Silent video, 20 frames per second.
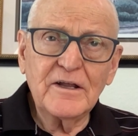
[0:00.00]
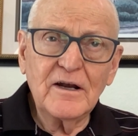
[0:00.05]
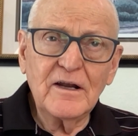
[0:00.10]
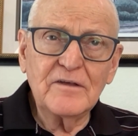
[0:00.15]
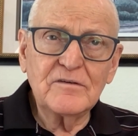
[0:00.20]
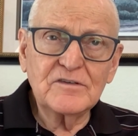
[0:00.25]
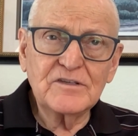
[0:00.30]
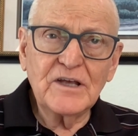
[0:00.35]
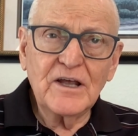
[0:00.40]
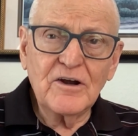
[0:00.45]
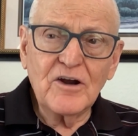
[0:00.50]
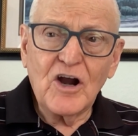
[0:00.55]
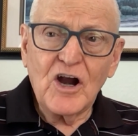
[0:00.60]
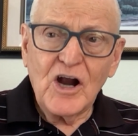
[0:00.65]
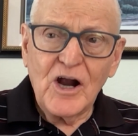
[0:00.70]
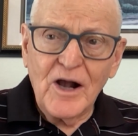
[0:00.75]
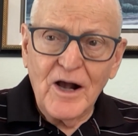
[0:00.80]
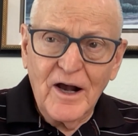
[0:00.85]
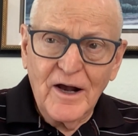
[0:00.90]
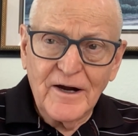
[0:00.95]
He lives in our
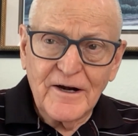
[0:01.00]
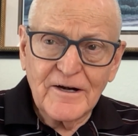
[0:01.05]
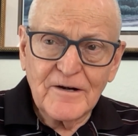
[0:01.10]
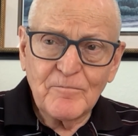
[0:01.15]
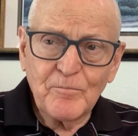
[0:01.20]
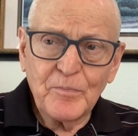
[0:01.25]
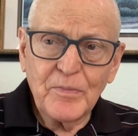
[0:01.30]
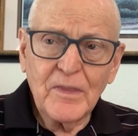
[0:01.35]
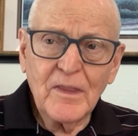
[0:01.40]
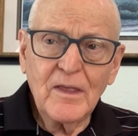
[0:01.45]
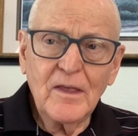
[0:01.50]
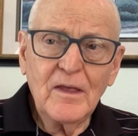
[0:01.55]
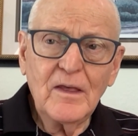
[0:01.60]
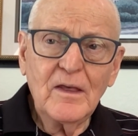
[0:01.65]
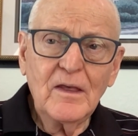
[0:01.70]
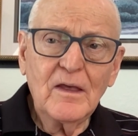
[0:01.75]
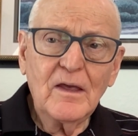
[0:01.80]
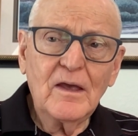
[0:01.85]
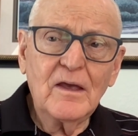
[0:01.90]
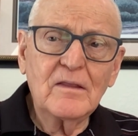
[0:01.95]
heart.
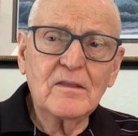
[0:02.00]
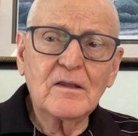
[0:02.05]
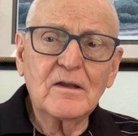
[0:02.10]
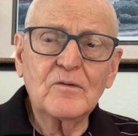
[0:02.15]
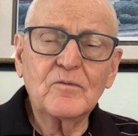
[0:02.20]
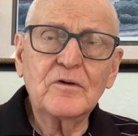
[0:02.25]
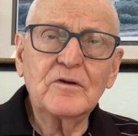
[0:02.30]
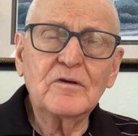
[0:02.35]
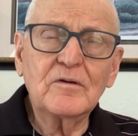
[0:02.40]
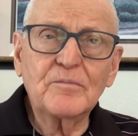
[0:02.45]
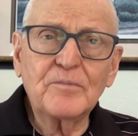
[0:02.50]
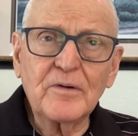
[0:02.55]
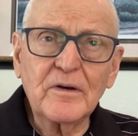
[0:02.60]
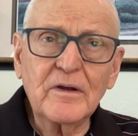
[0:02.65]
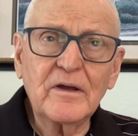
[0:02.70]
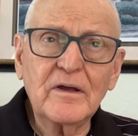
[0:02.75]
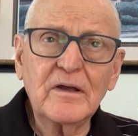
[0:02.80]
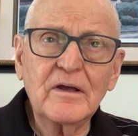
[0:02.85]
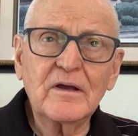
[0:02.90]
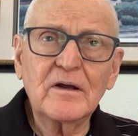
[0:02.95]
And that when you
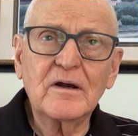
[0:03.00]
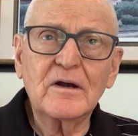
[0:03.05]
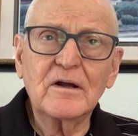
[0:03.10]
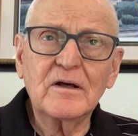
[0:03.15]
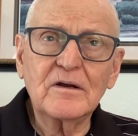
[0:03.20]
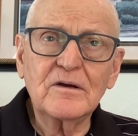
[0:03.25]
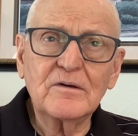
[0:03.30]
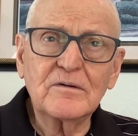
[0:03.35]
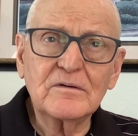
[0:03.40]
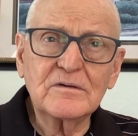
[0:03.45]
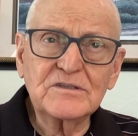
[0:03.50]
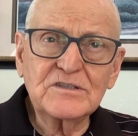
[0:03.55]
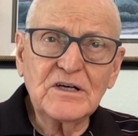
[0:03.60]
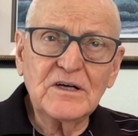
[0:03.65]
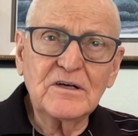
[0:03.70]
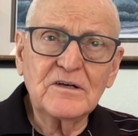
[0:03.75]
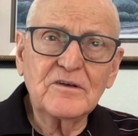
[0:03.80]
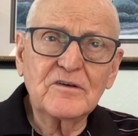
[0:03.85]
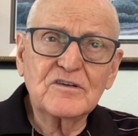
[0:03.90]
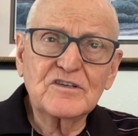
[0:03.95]
pray in an unknown
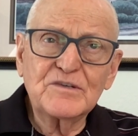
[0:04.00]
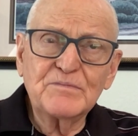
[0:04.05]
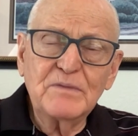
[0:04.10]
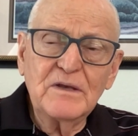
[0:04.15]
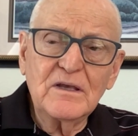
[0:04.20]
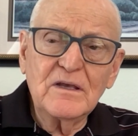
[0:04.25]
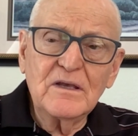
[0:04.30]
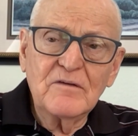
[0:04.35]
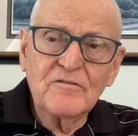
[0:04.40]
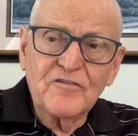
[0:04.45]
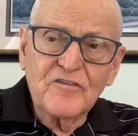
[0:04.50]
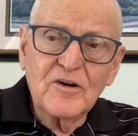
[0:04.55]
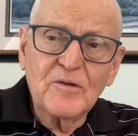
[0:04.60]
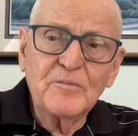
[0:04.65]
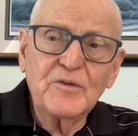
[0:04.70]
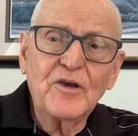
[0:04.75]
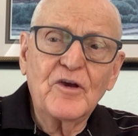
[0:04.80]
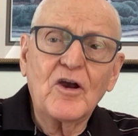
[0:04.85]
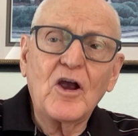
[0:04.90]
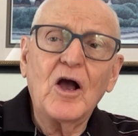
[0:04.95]
tongue, you're speaking from
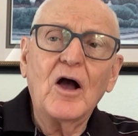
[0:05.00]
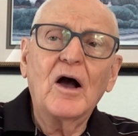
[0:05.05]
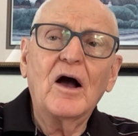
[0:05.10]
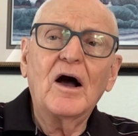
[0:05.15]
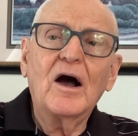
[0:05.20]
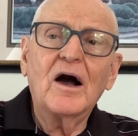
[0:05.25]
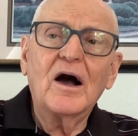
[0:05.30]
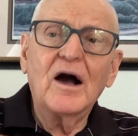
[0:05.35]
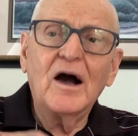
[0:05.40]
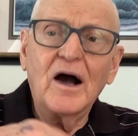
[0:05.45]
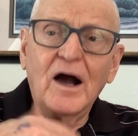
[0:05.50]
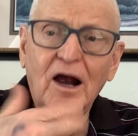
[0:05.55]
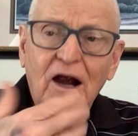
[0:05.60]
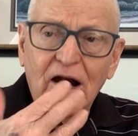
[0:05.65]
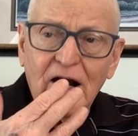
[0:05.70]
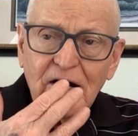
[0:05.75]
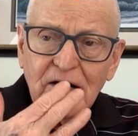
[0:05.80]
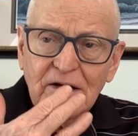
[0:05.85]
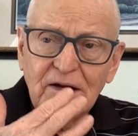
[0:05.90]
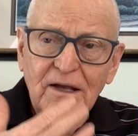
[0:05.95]
your
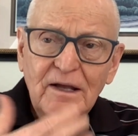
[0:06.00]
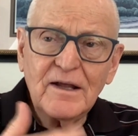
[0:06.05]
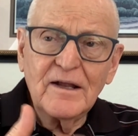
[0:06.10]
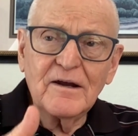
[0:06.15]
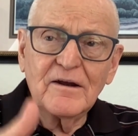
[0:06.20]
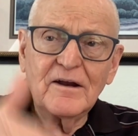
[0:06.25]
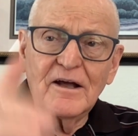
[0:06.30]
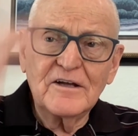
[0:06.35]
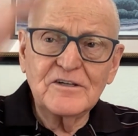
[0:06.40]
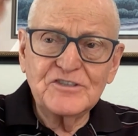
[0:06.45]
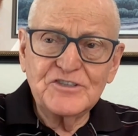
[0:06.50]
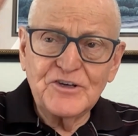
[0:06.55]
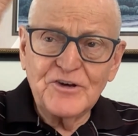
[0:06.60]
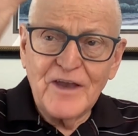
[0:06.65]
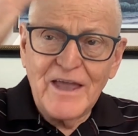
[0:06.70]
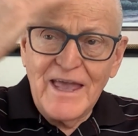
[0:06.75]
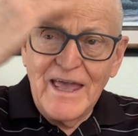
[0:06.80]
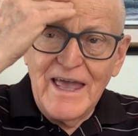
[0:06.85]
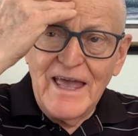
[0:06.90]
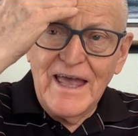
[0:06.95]
heart, not your
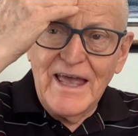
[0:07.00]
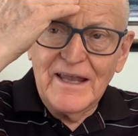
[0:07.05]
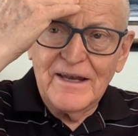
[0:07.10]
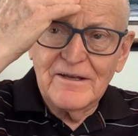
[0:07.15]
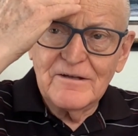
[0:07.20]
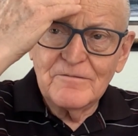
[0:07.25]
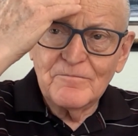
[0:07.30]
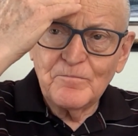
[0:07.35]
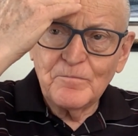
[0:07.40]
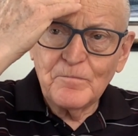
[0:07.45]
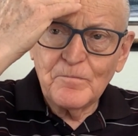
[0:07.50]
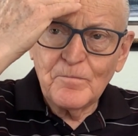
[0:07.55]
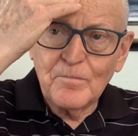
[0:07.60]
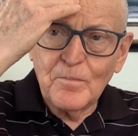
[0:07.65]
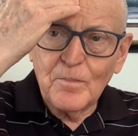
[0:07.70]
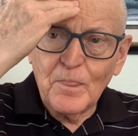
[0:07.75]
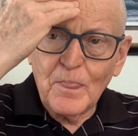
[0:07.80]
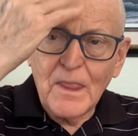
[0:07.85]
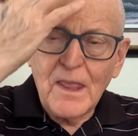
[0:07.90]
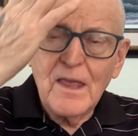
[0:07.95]
head.
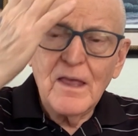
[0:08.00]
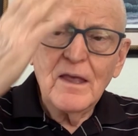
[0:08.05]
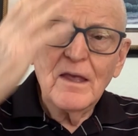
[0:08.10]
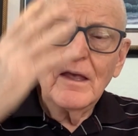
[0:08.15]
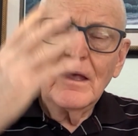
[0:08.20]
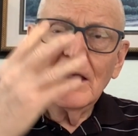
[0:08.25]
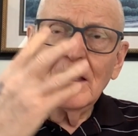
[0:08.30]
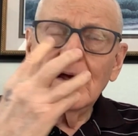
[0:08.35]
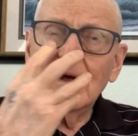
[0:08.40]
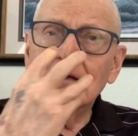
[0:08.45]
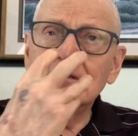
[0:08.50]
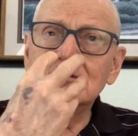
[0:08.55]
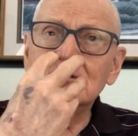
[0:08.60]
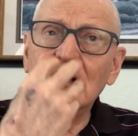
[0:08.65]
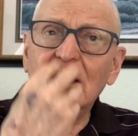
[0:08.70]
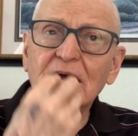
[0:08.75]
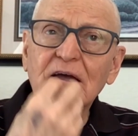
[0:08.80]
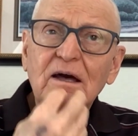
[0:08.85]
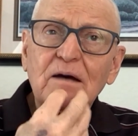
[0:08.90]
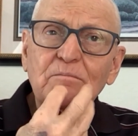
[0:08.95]
And so
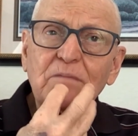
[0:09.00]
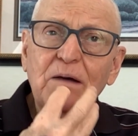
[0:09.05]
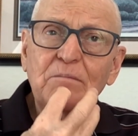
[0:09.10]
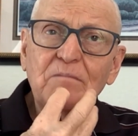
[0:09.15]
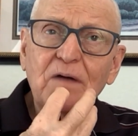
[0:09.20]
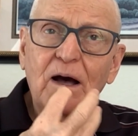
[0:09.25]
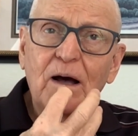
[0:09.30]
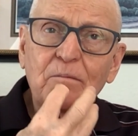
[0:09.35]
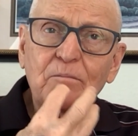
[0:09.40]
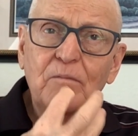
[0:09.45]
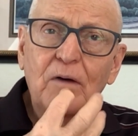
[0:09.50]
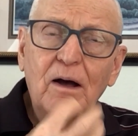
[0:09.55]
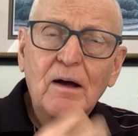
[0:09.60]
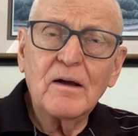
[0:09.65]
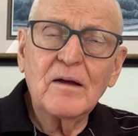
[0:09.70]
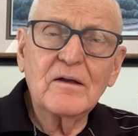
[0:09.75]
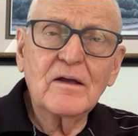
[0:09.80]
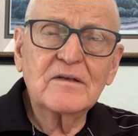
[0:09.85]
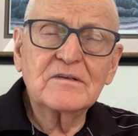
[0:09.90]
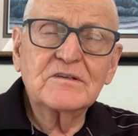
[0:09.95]
I got
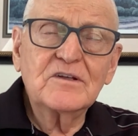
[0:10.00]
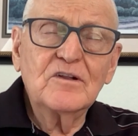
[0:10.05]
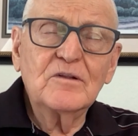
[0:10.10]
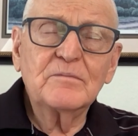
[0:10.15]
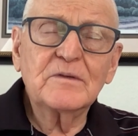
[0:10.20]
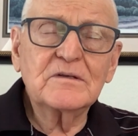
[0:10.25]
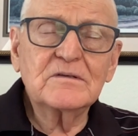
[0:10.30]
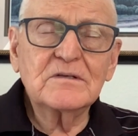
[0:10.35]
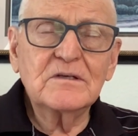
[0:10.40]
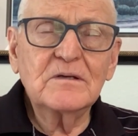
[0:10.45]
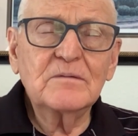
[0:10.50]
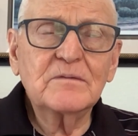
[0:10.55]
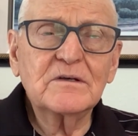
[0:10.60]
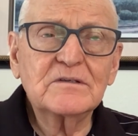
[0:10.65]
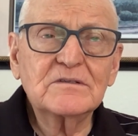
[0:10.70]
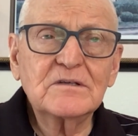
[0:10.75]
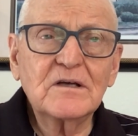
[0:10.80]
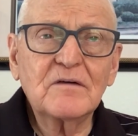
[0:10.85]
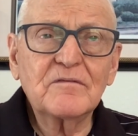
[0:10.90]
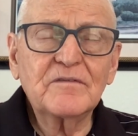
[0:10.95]
I still must see
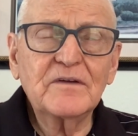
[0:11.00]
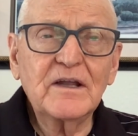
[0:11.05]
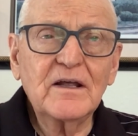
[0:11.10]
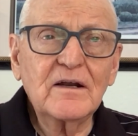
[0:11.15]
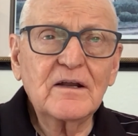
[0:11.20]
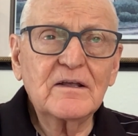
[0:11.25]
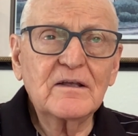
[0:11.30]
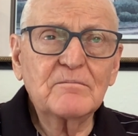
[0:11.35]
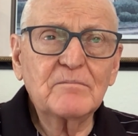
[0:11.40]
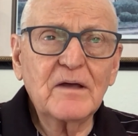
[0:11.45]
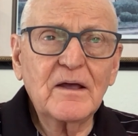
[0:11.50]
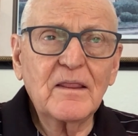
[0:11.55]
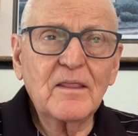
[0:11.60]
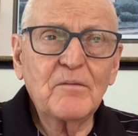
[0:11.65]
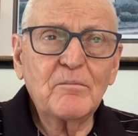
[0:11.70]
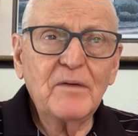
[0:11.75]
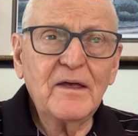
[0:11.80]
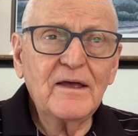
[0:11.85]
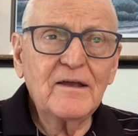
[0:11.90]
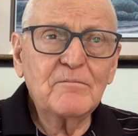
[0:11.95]
myself kneeling by the
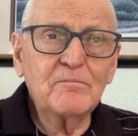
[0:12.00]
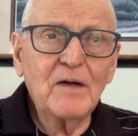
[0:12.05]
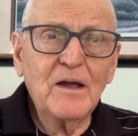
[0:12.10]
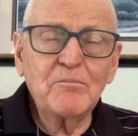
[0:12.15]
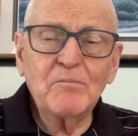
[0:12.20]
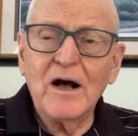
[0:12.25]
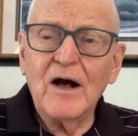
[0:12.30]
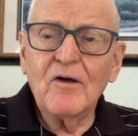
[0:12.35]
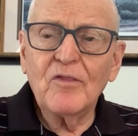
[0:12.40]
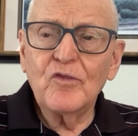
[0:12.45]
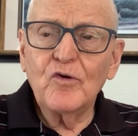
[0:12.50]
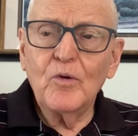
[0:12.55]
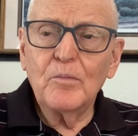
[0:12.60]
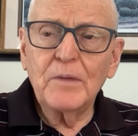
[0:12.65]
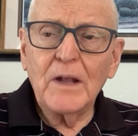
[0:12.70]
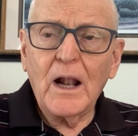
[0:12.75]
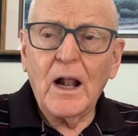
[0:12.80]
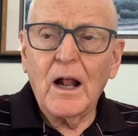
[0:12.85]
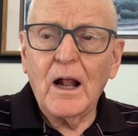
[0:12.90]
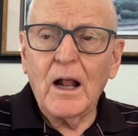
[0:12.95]
bed, my mouth open,